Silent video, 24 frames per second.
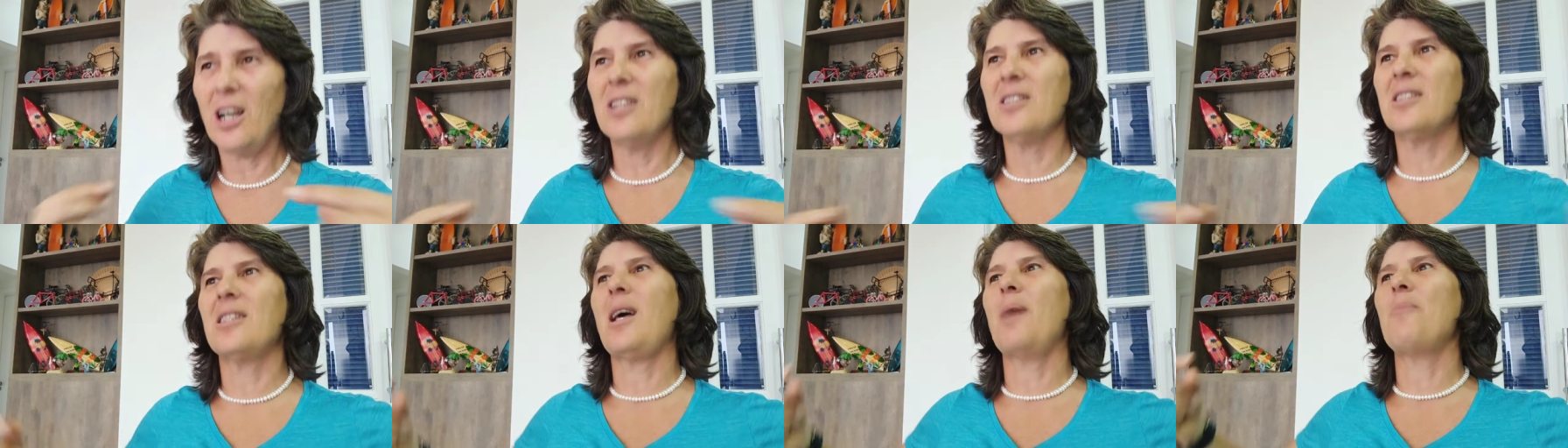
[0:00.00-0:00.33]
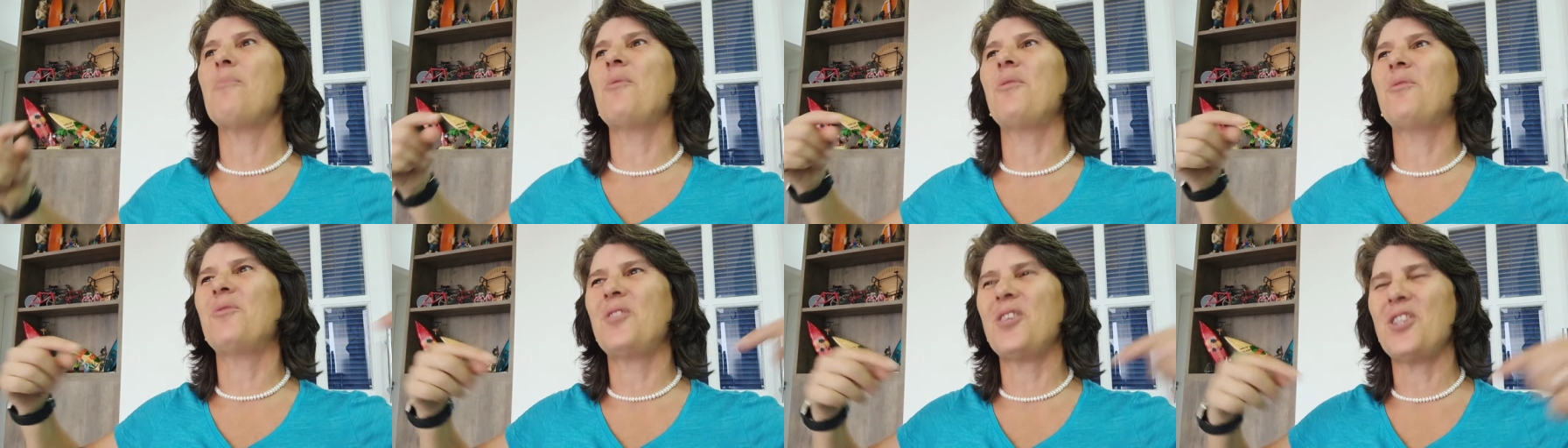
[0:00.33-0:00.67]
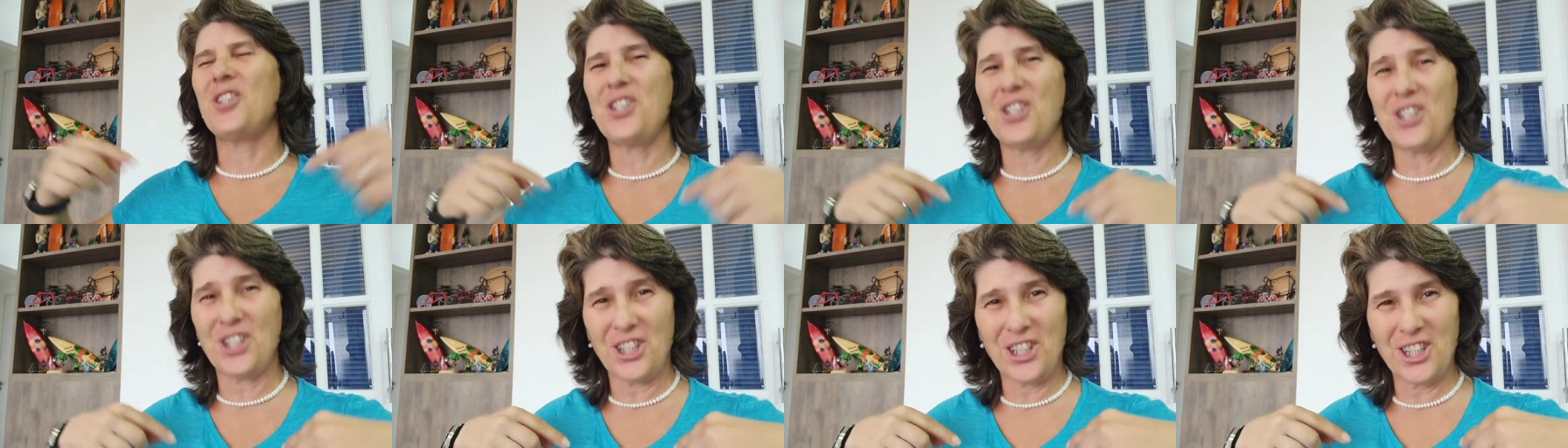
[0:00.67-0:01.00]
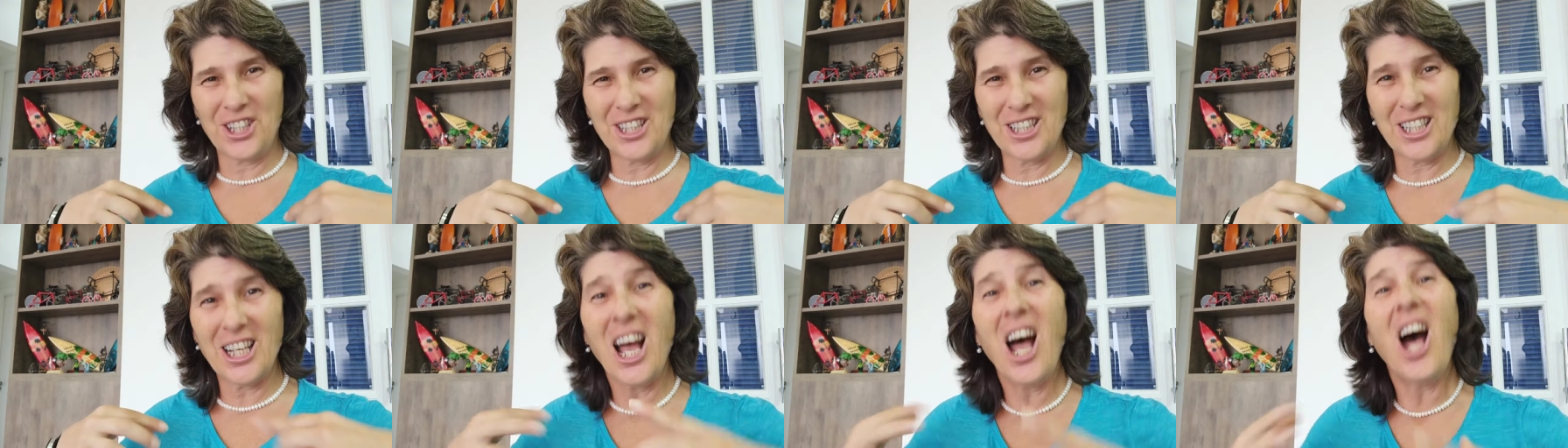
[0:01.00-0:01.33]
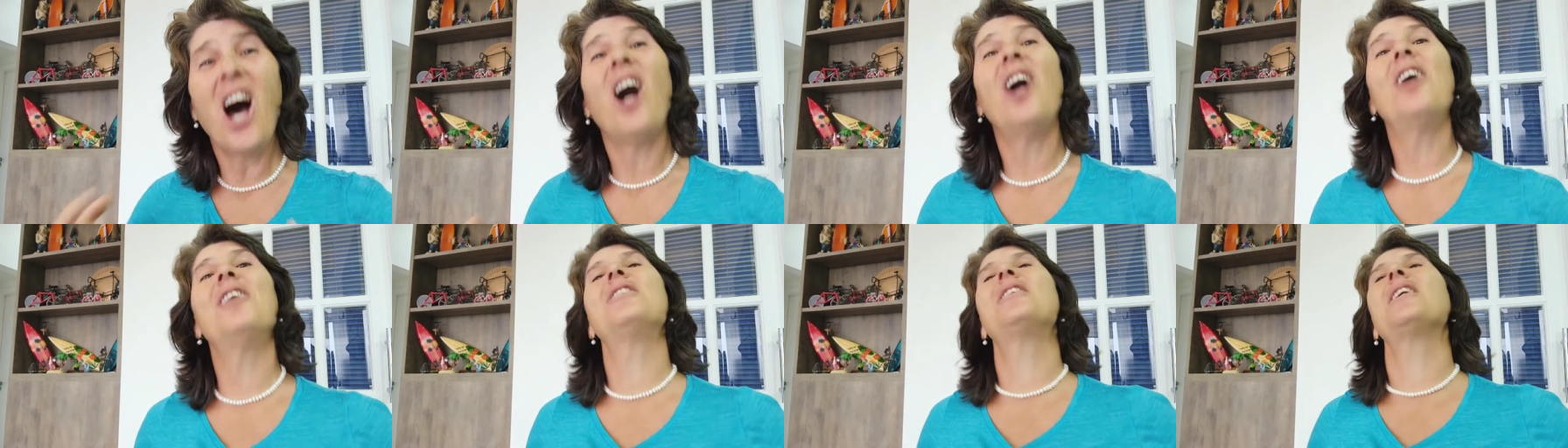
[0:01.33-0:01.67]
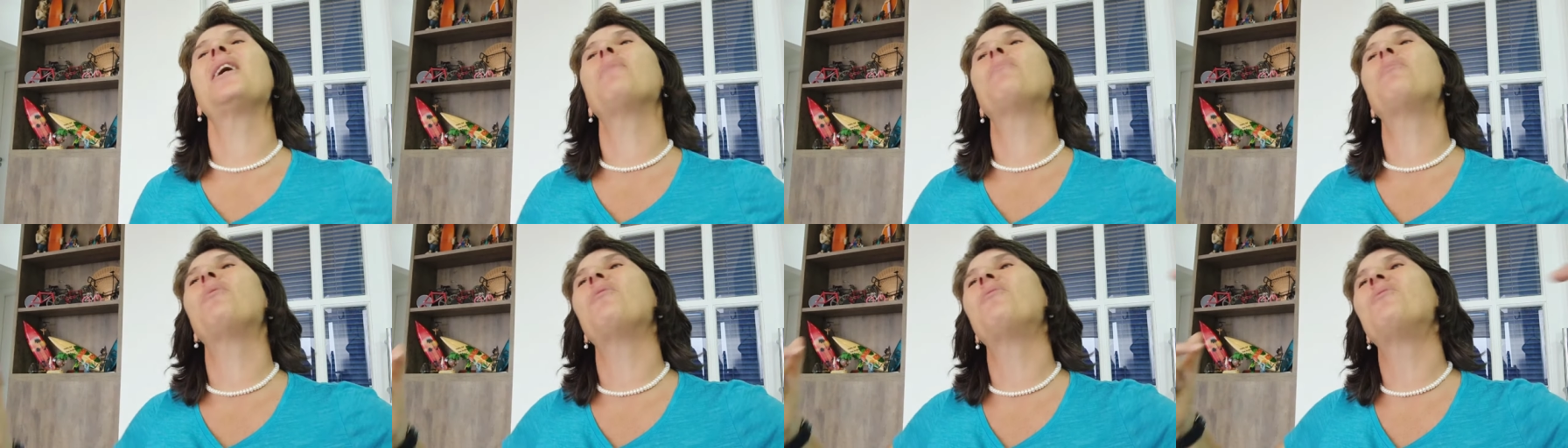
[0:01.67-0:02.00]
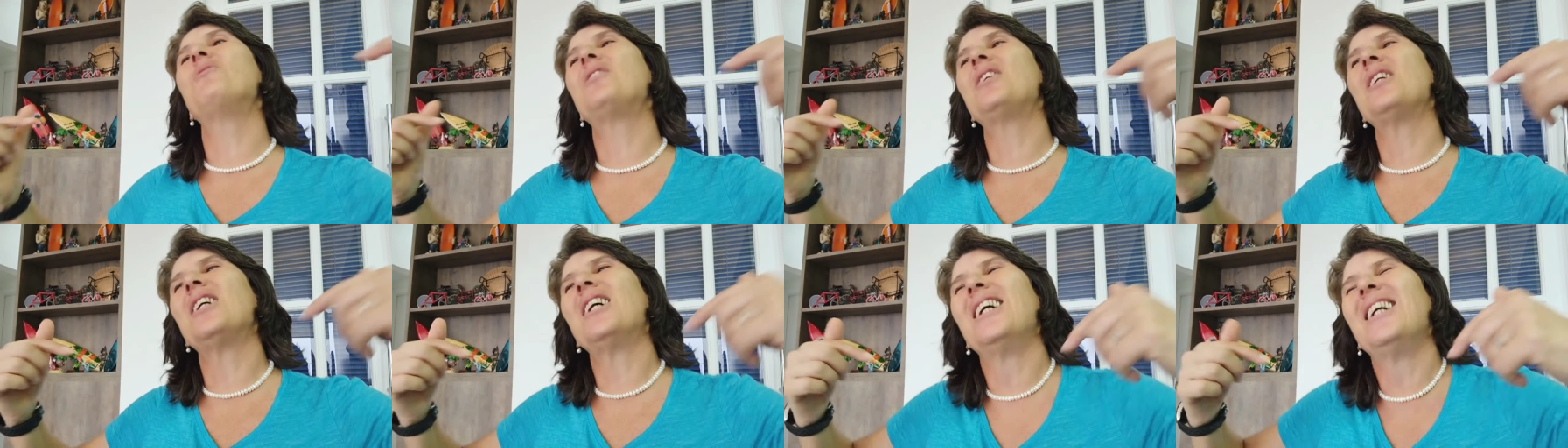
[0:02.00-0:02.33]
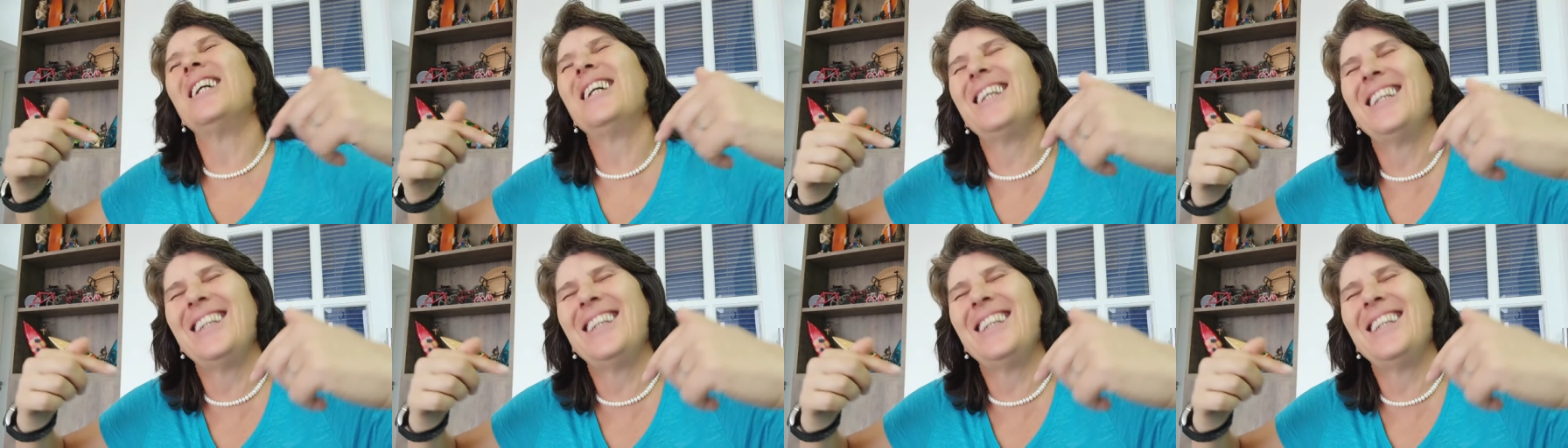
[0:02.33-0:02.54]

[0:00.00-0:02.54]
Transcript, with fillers: on top of the shirt, on top of the,